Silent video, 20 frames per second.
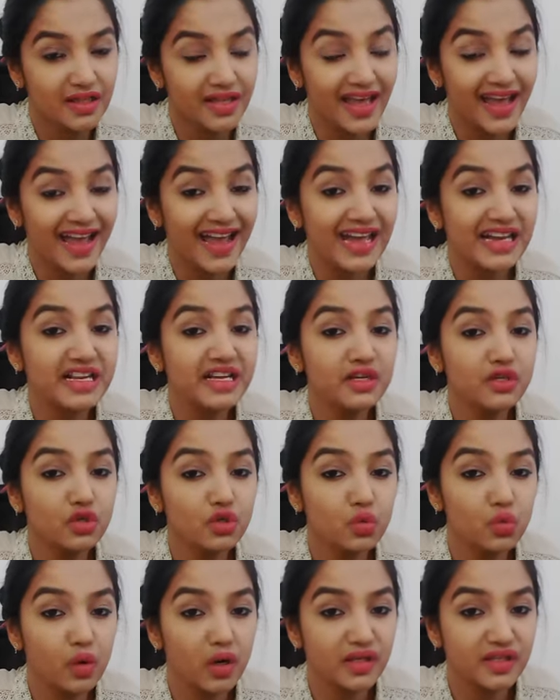They're heading
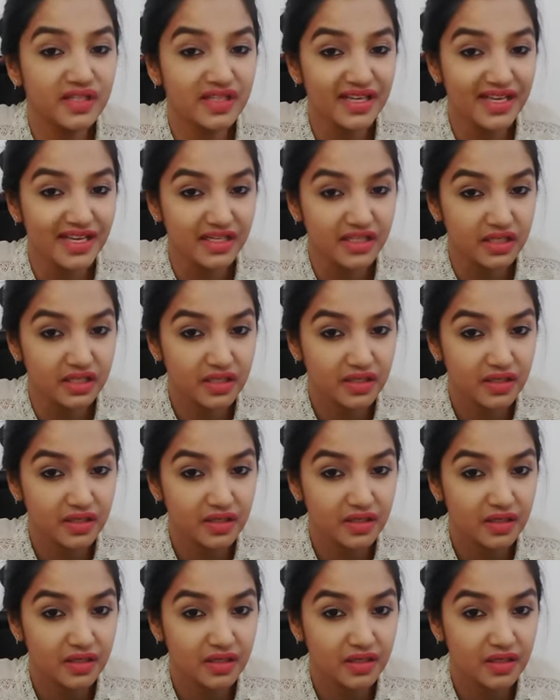towards it.
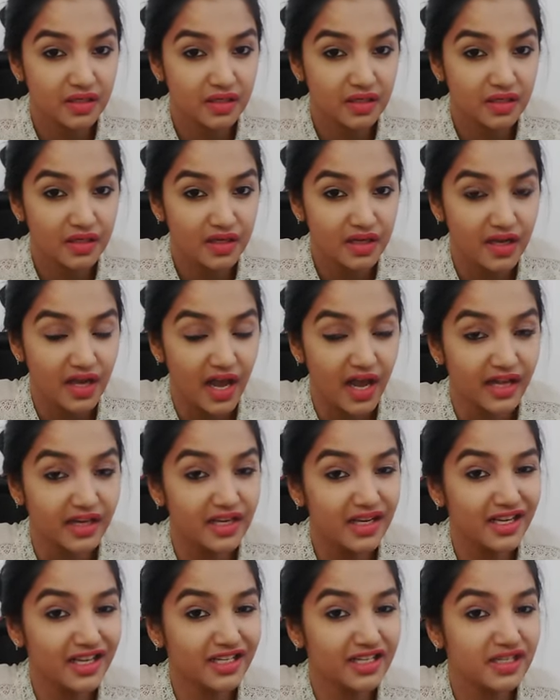
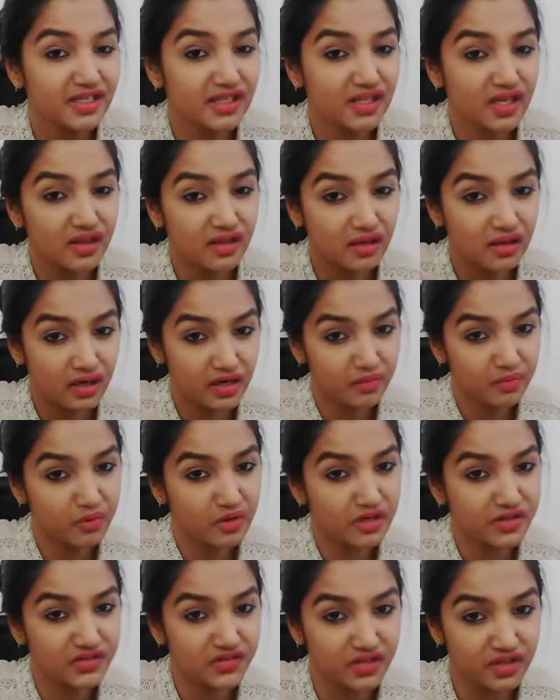And it is a third
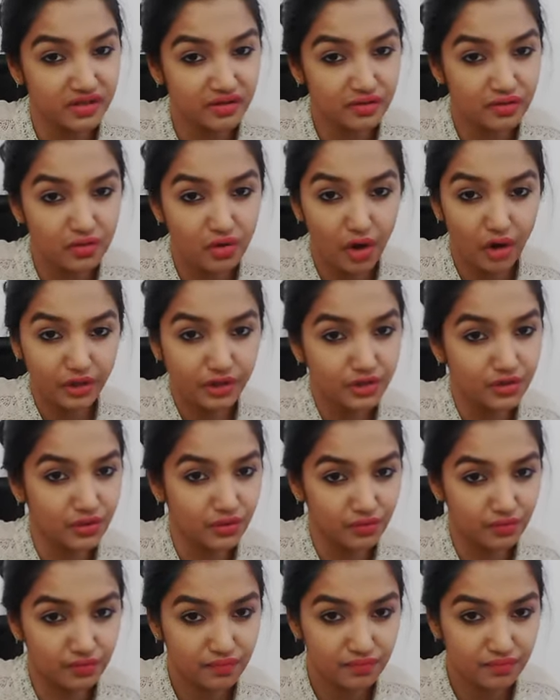person, not
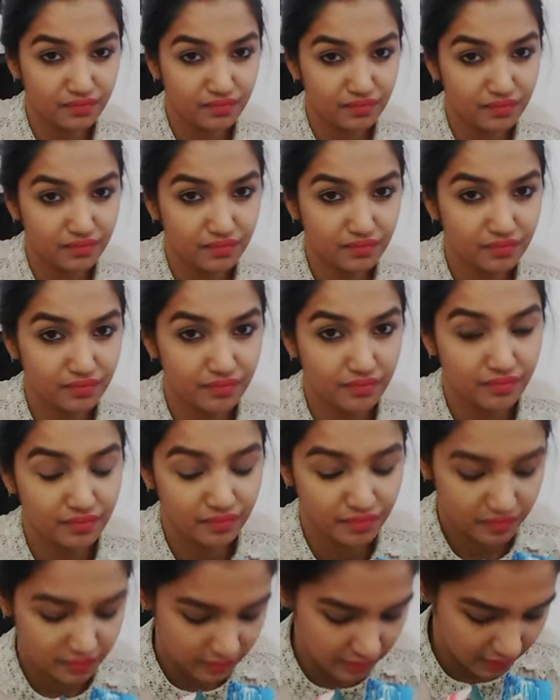you.
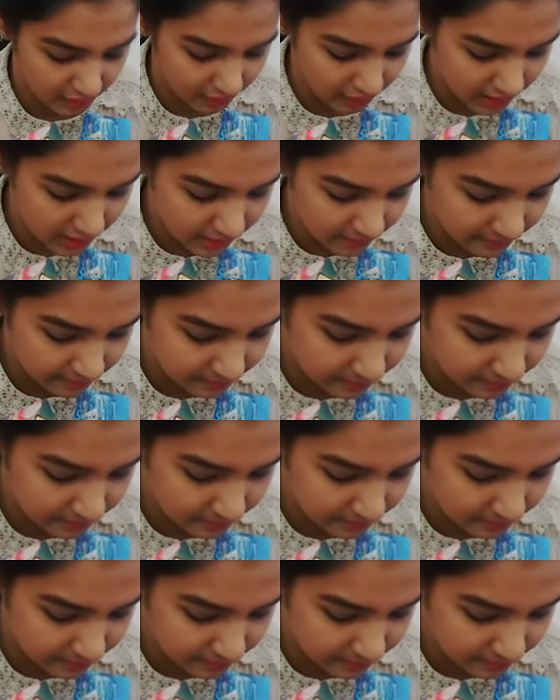Okay?